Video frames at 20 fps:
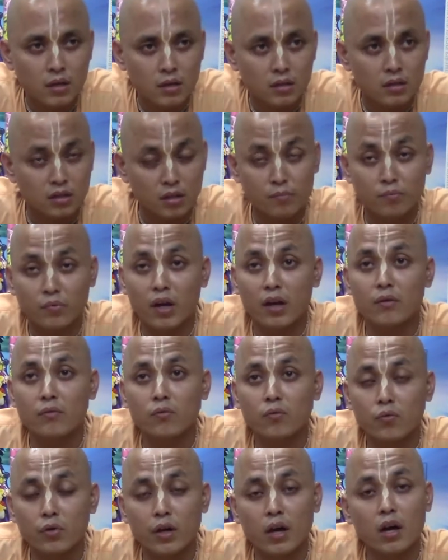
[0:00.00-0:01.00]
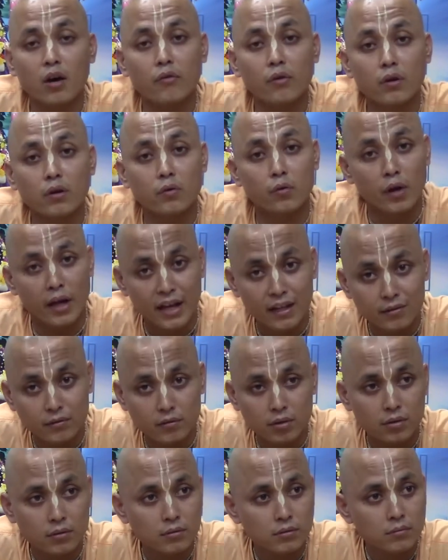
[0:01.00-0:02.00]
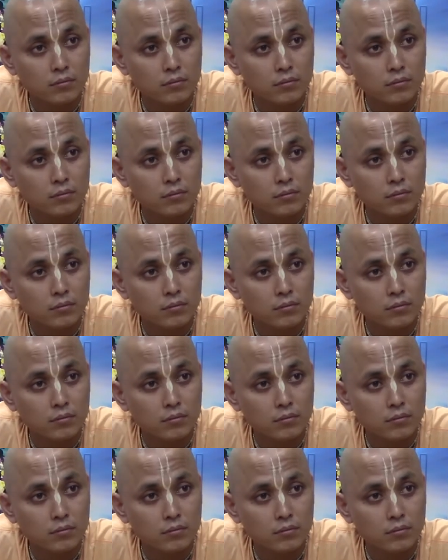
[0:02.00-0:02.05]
Sometime we have a good health,